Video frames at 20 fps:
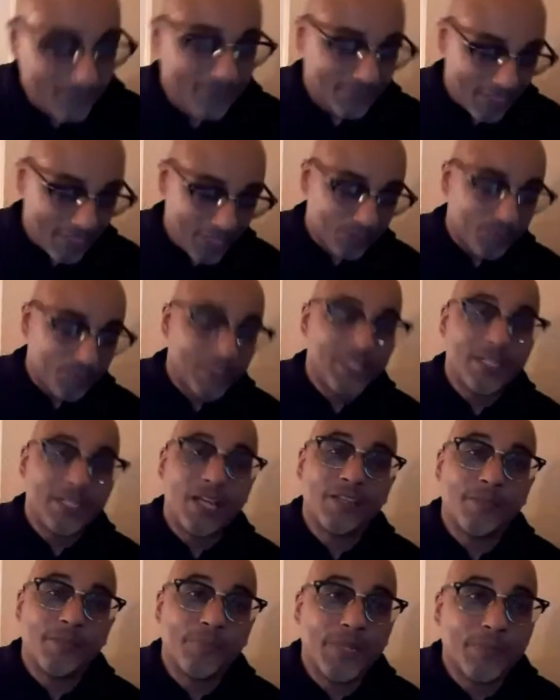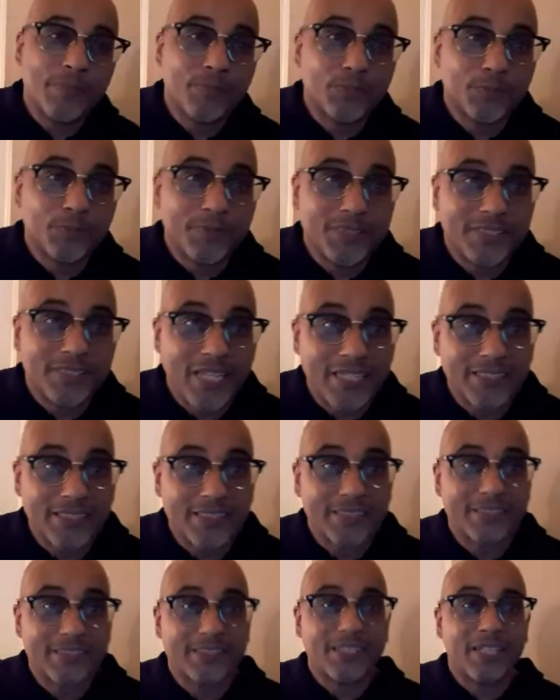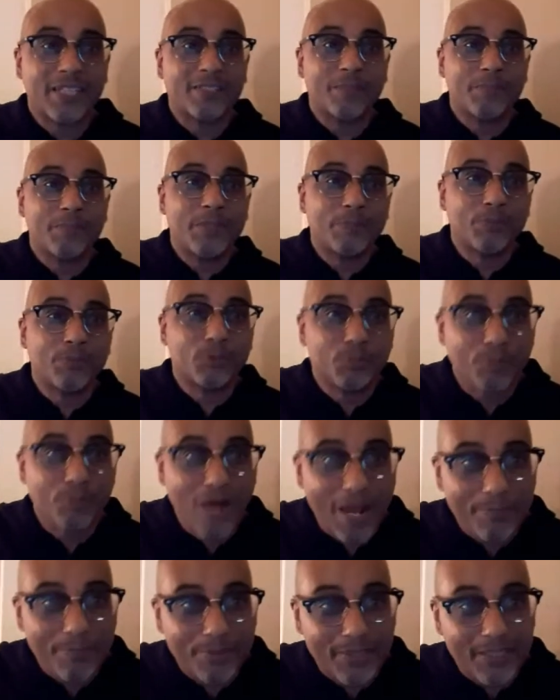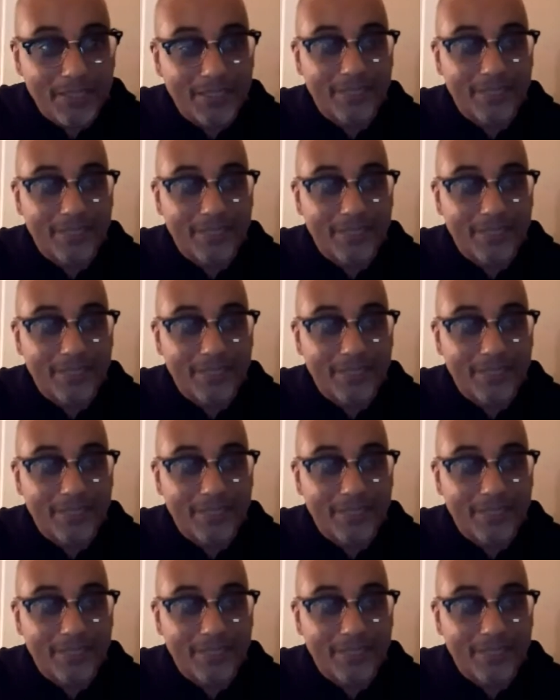That's what it is. Other people's possessions, other people's property.